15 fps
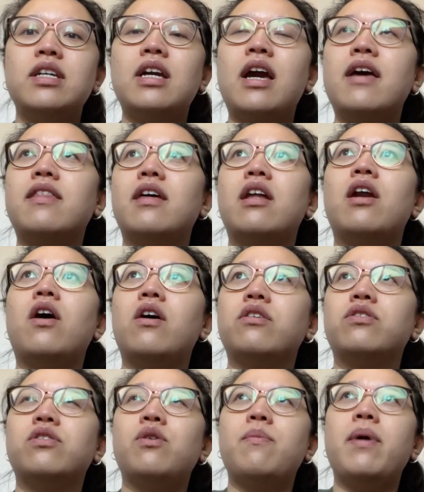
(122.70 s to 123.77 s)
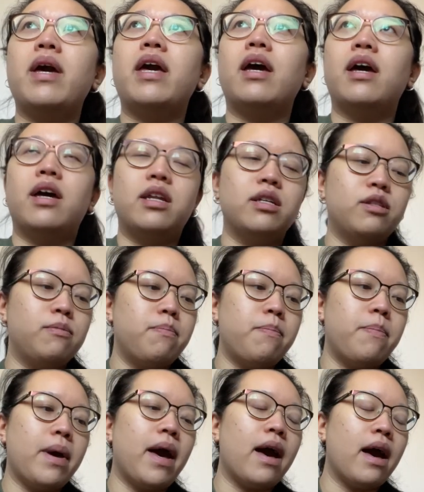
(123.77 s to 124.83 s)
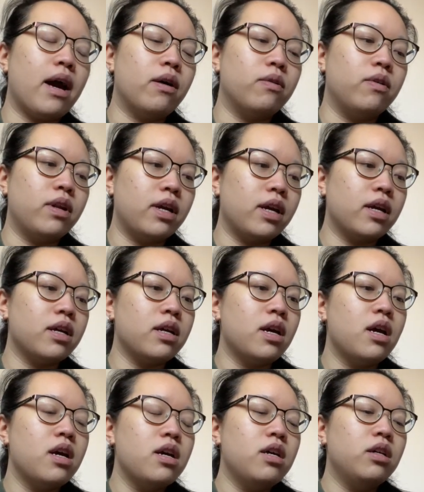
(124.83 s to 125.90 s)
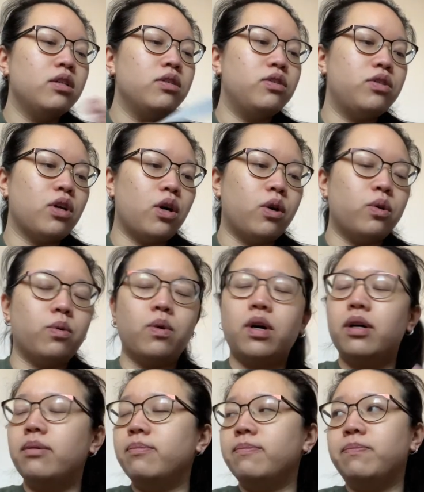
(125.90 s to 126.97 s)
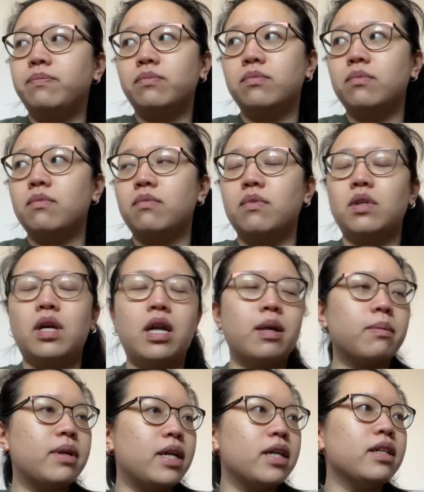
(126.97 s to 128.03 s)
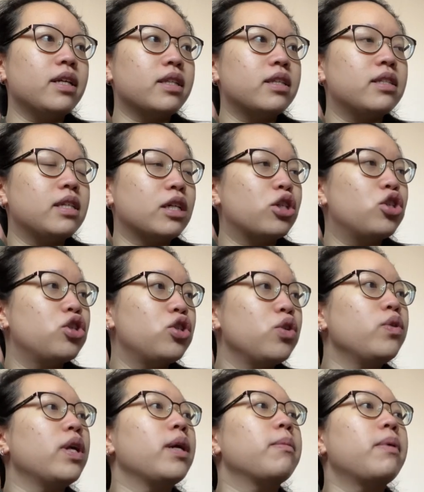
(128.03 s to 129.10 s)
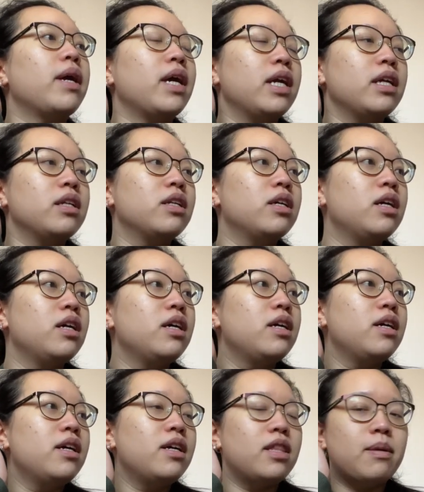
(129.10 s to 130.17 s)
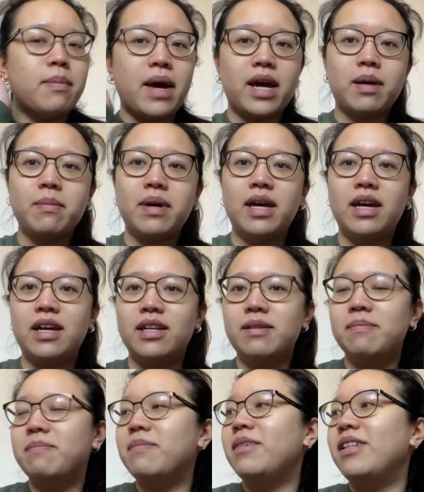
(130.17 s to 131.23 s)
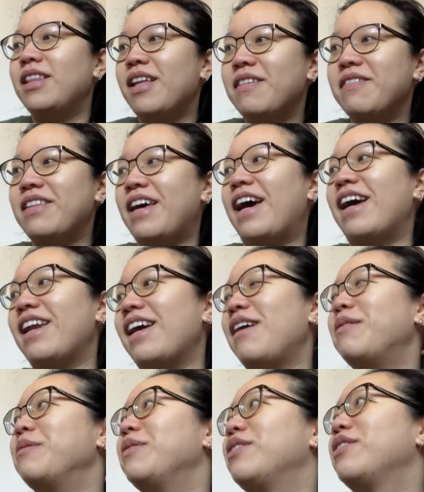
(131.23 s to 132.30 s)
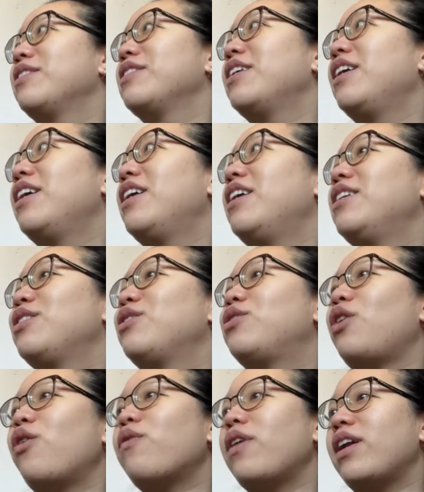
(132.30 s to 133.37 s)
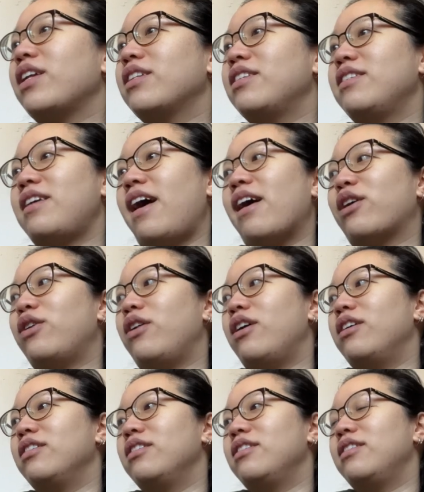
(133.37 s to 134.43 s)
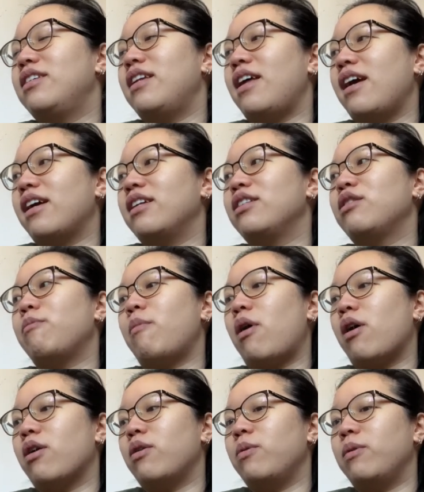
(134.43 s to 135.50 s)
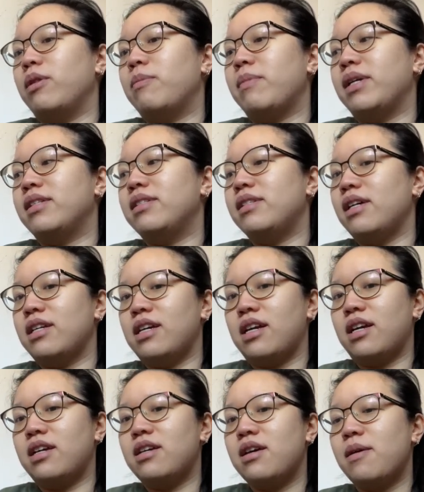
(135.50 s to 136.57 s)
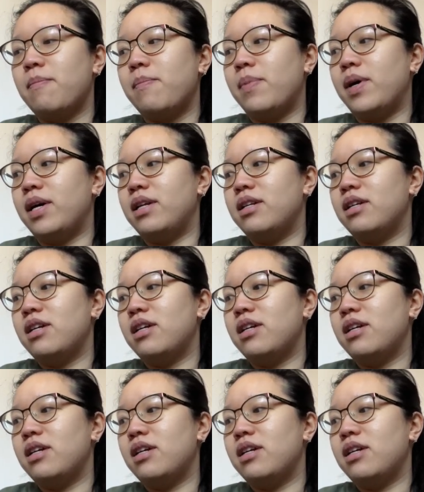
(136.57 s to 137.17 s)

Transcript: and then also my head is pounding so, um, and I'm getting like this like shooting pain in the back of my head. Love that. I was so ready to tackle on today and tomorrow with my studying, but